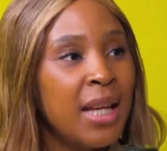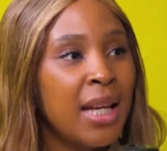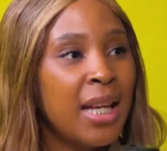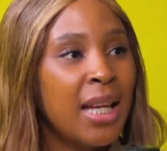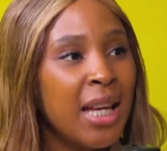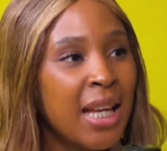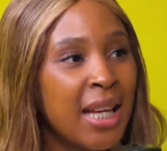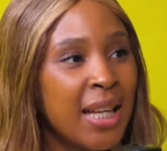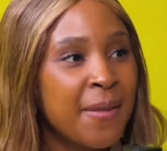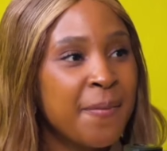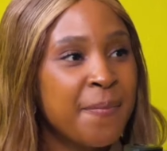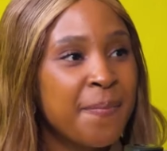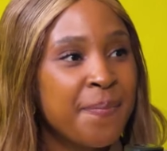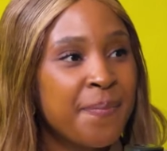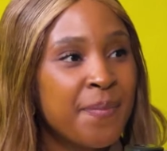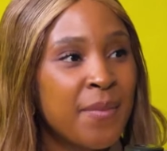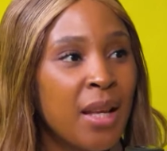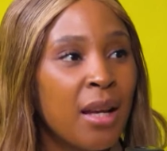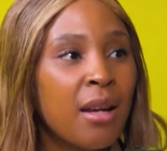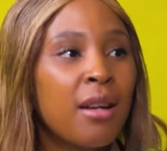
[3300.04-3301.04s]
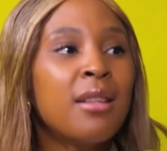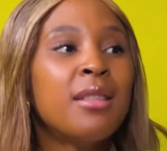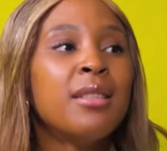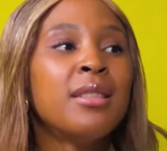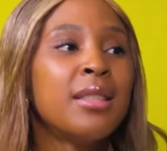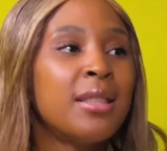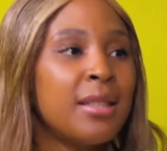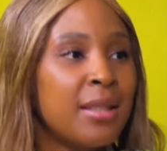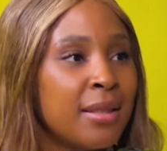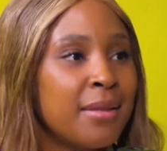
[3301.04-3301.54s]
taking it.
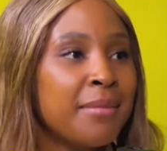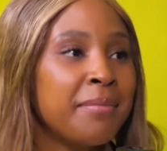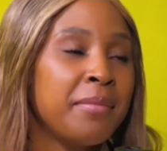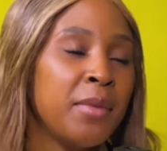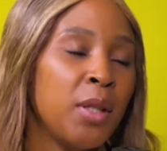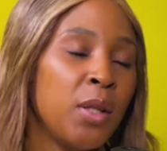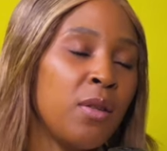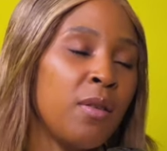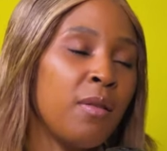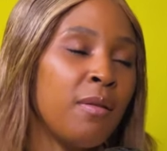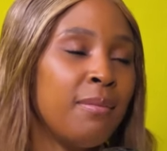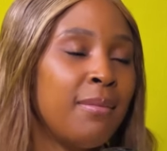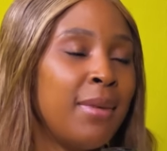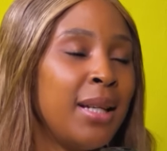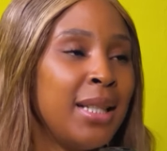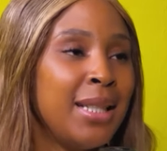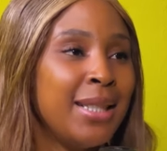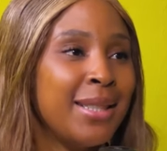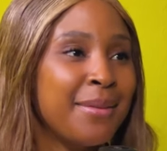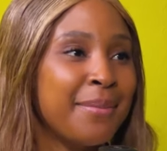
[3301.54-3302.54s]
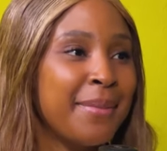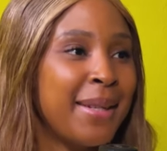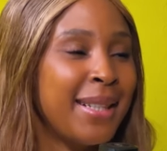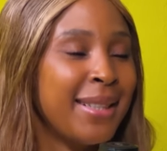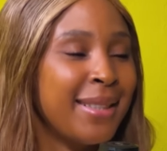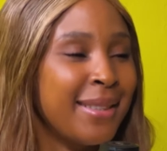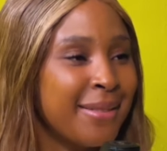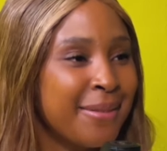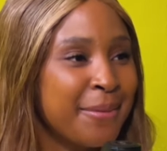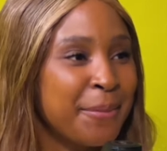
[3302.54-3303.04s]
Because, you know, money is
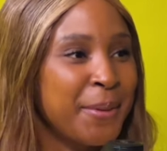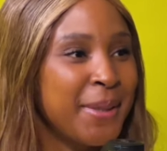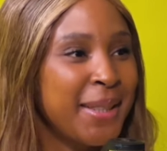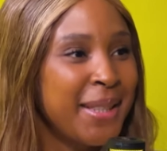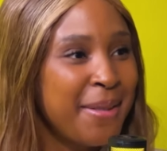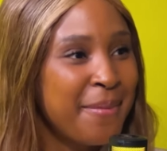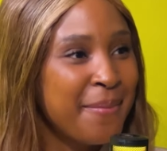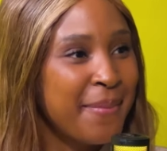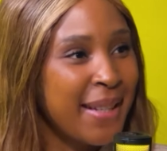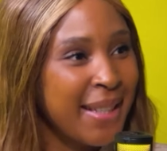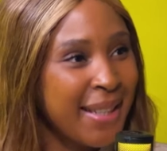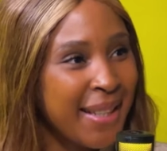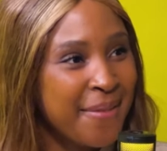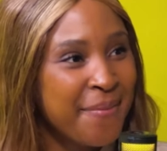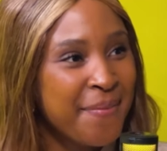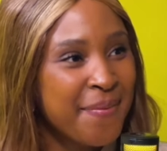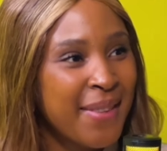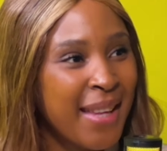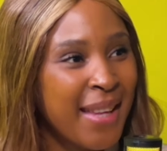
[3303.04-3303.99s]
money and we need money.